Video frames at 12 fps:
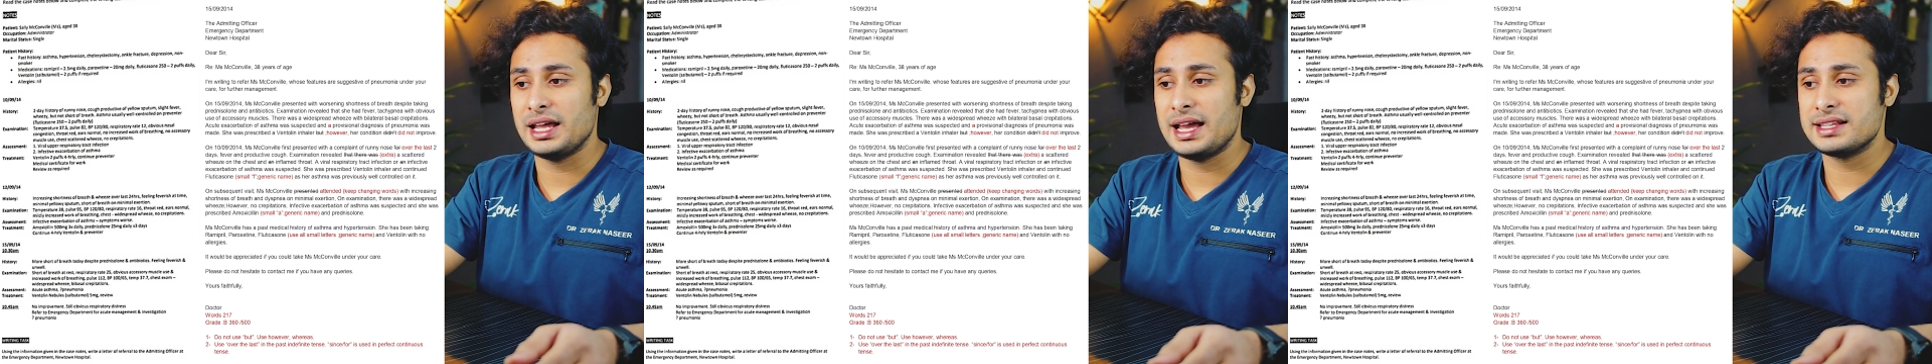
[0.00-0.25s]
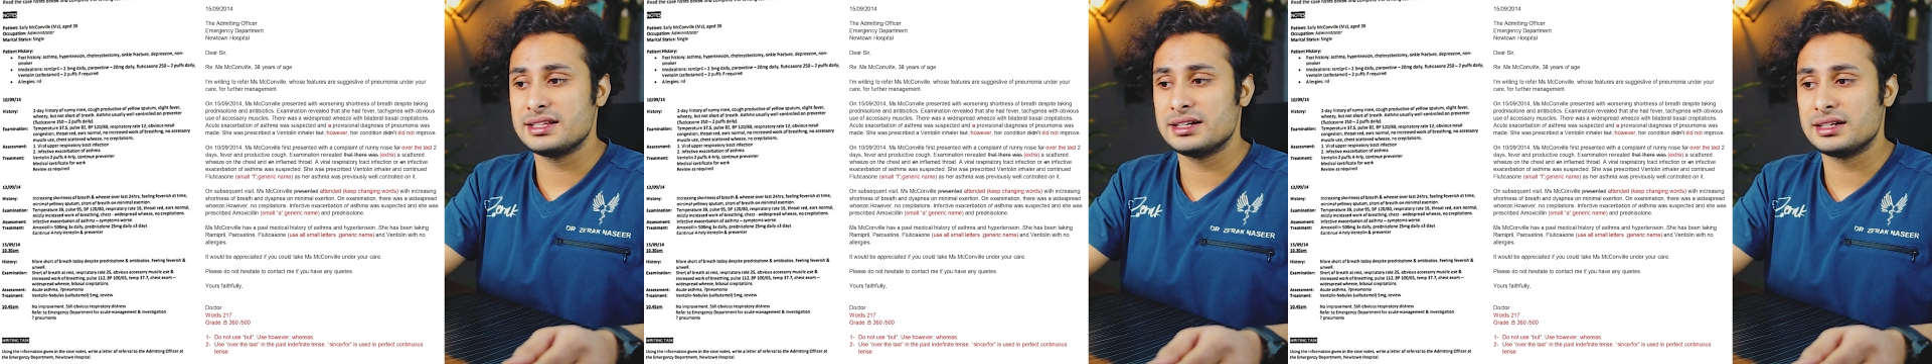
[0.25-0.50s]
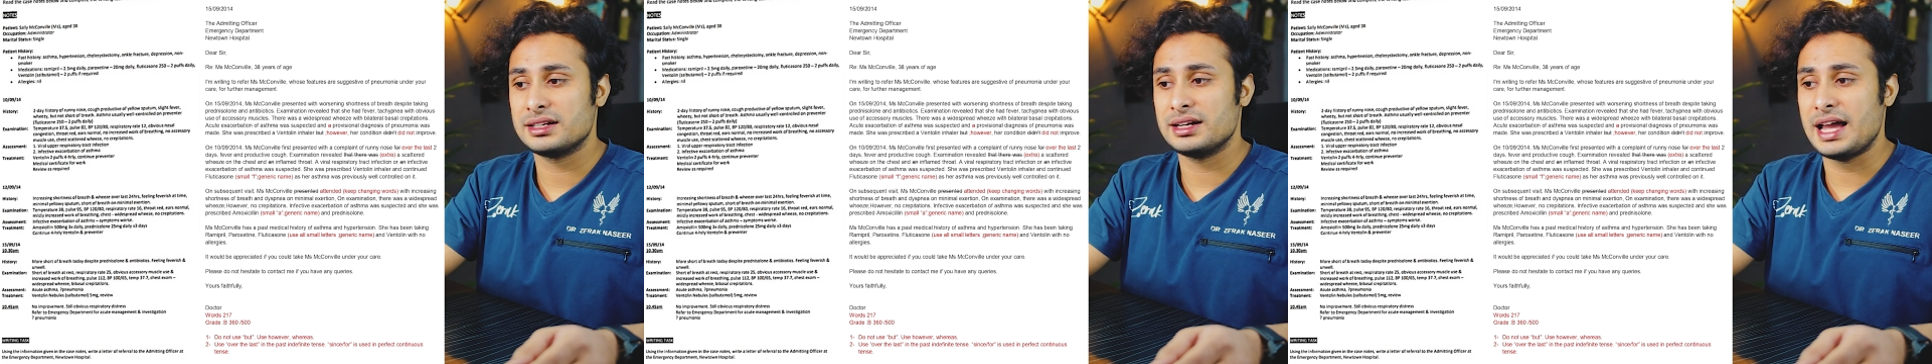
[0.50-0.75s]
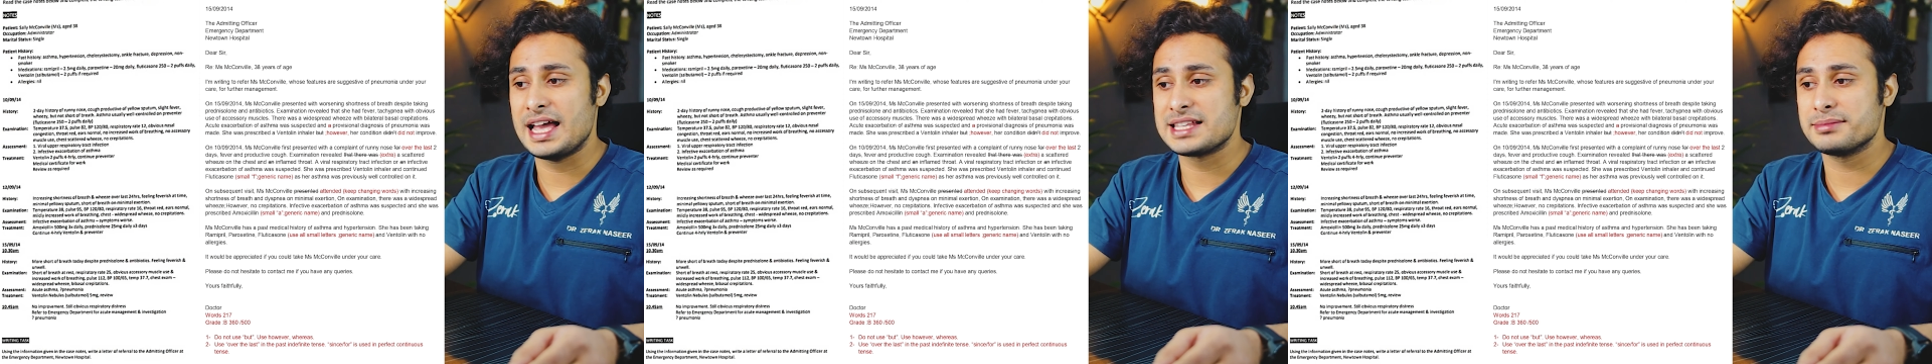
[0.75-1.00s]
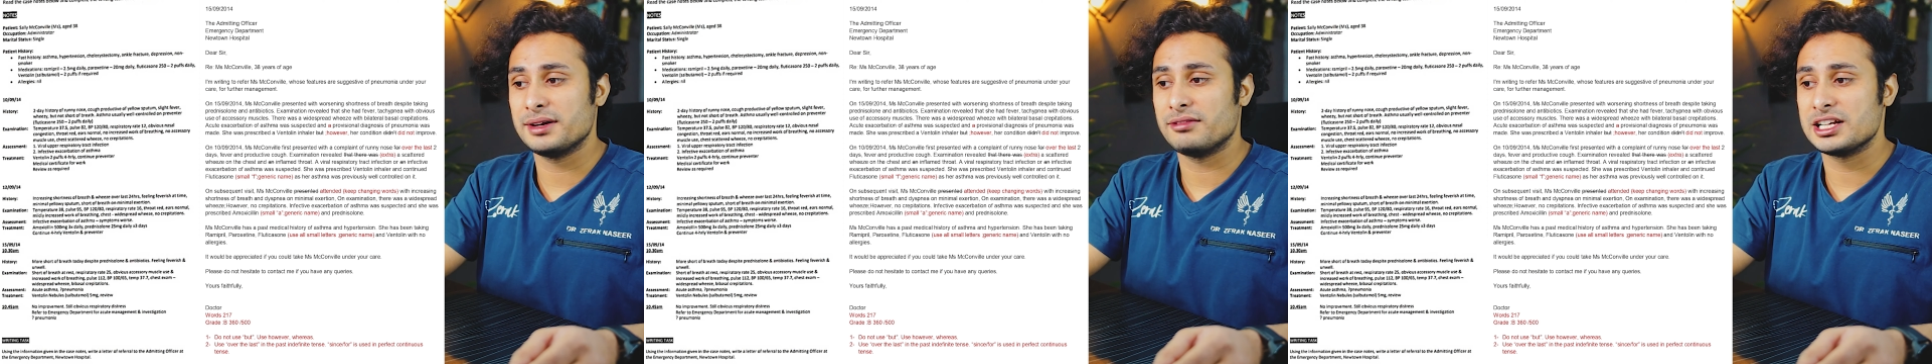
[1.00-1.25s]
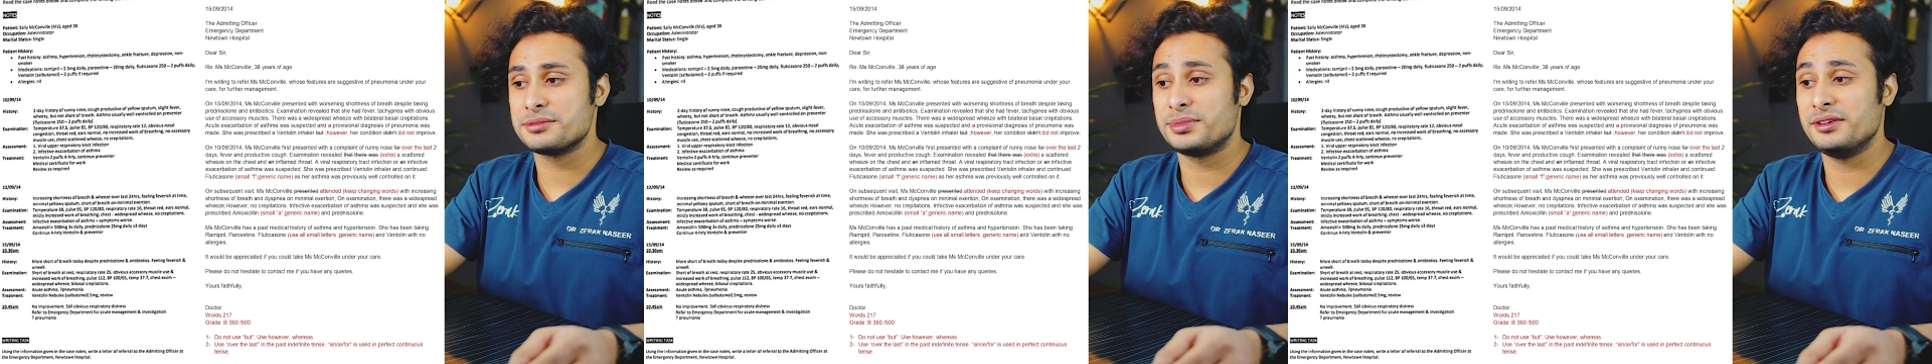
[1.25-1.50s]
As her asthma
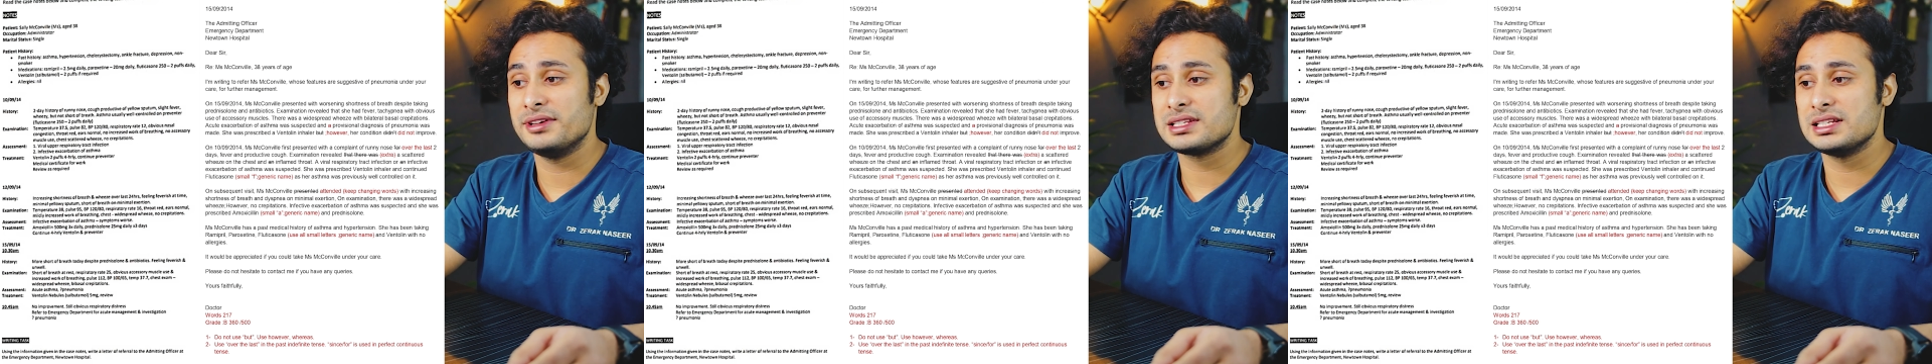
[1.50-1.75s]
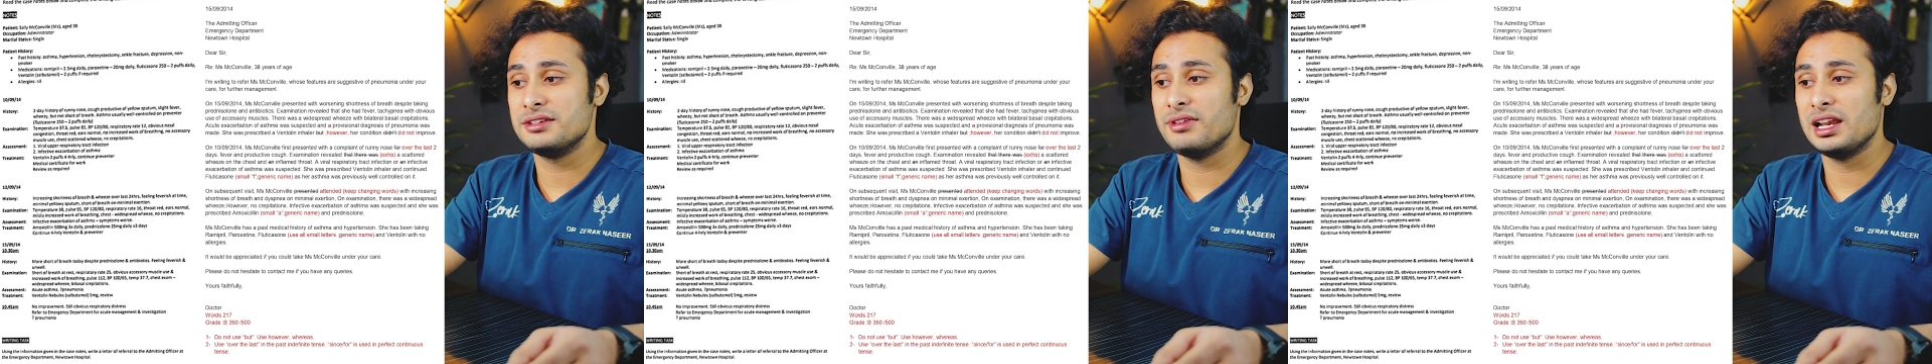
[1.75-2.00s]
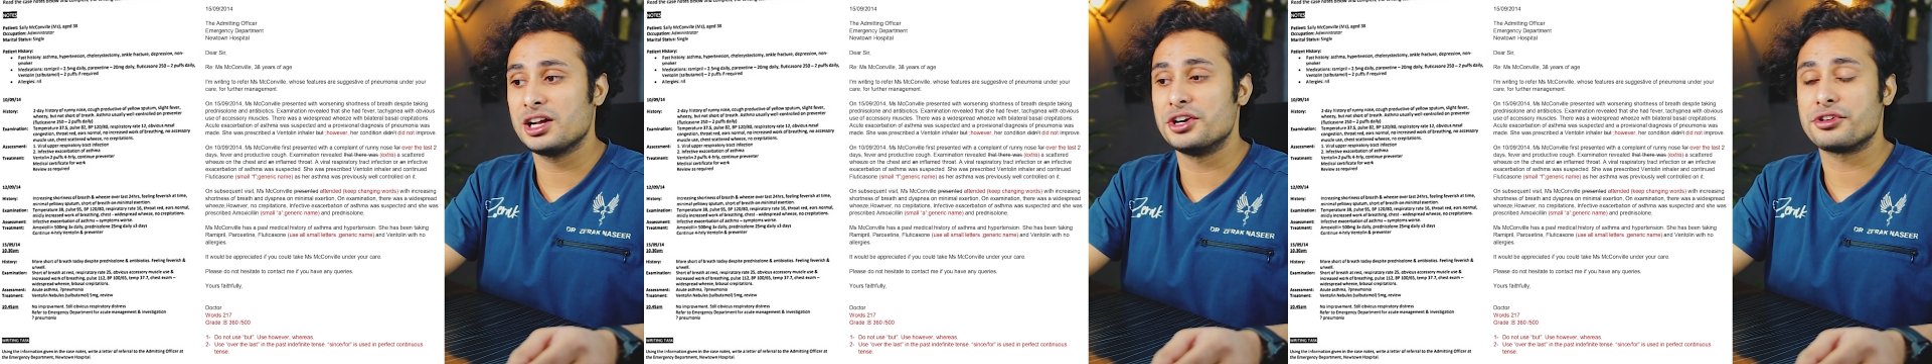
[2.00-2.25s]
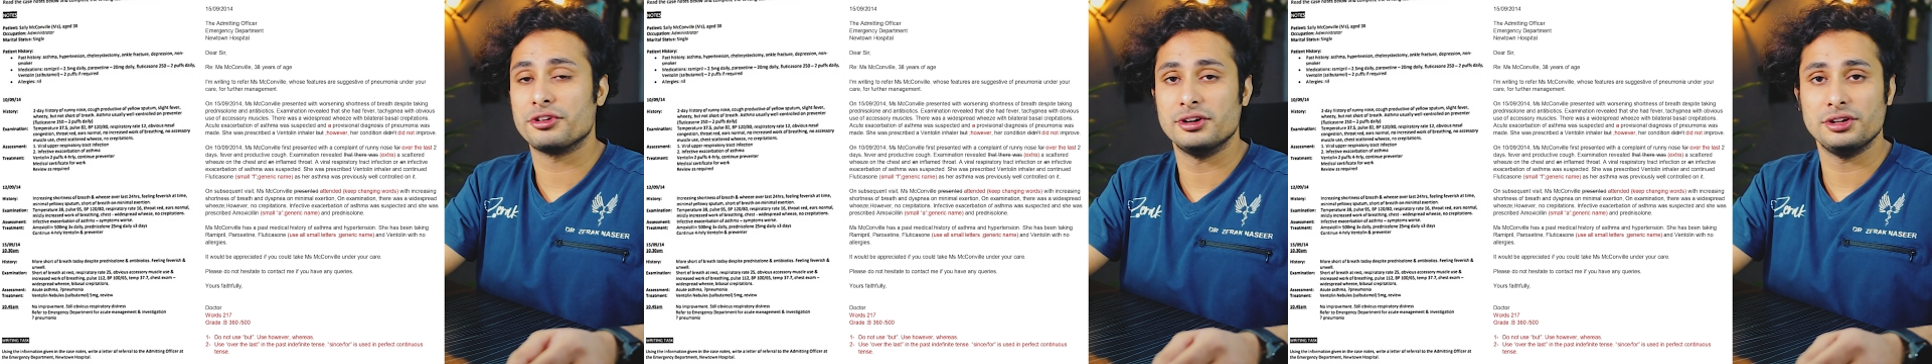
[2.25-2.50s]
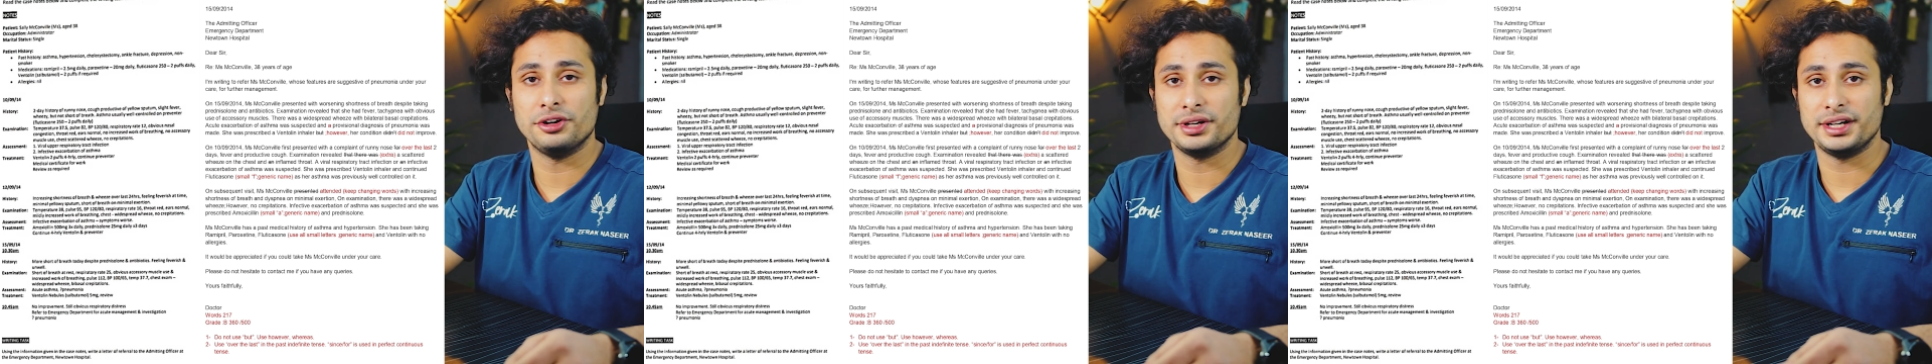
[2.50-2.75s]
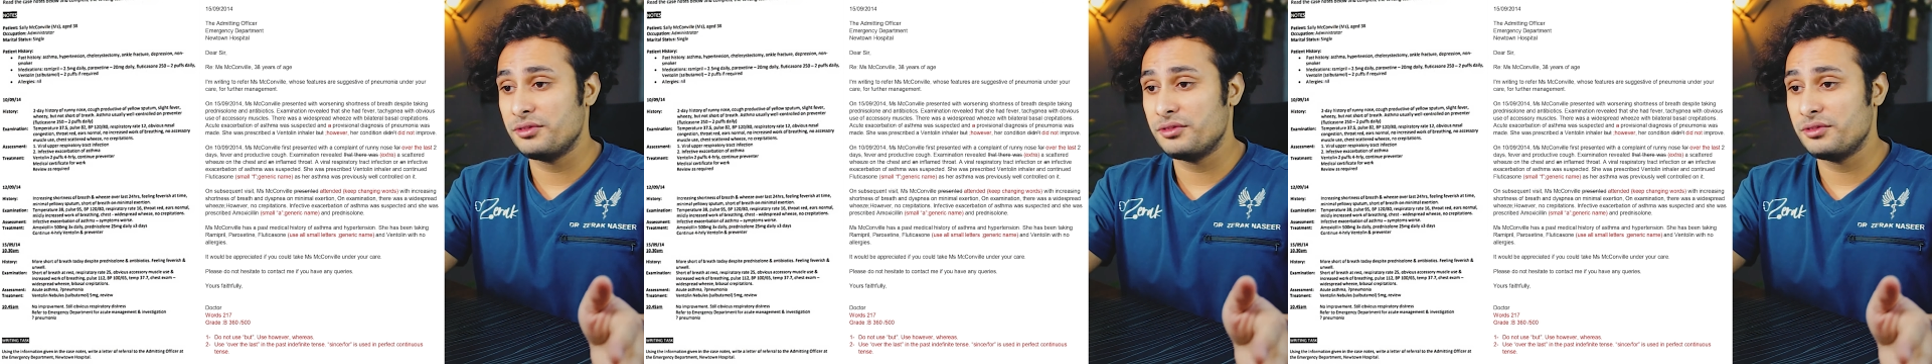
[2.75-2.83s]
was previously well controlled on it,